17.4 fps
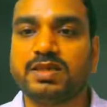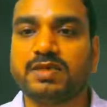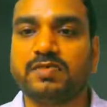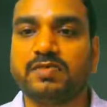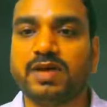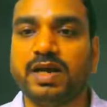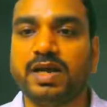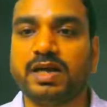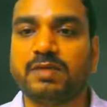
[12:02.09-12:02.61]

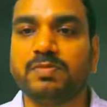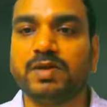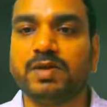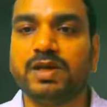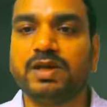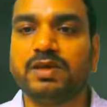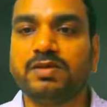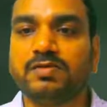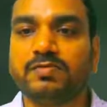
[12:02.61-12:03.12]
divided
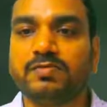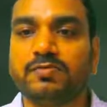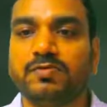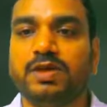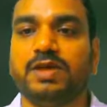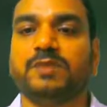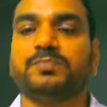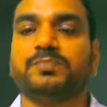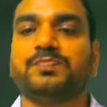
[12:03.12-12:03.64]
by
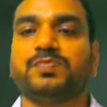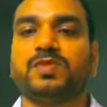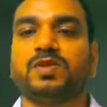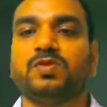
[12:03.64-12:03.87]
V.